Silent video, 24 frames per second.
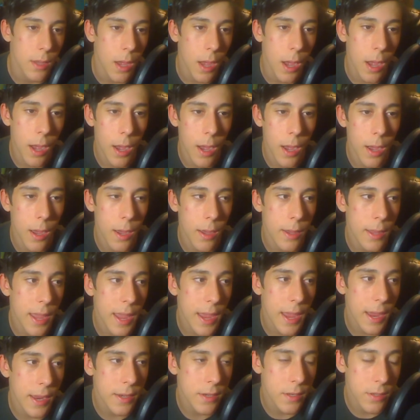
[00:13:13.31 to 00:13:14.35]

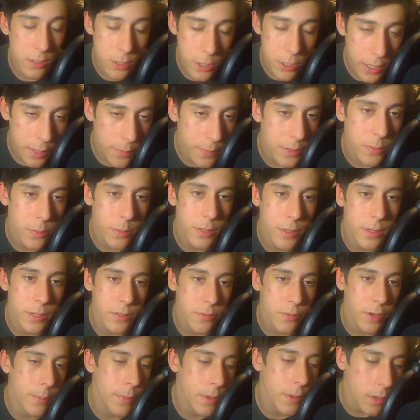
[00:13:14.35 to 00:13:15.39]
and you can check out my Twitter and
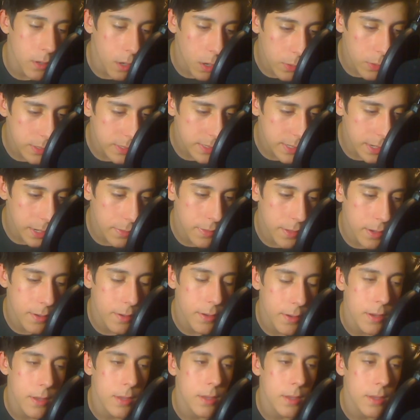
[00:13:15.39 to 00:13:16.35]
Instagram, always down there.